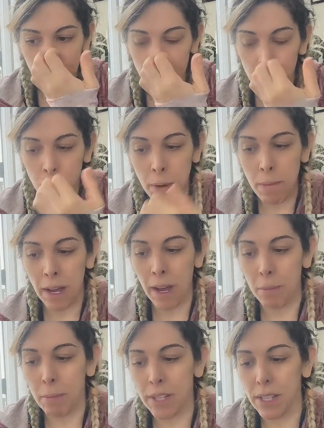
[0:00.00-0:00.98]
her mother,
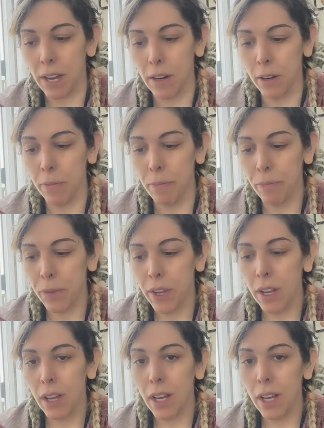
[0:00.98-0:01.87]
sweeping up beside her.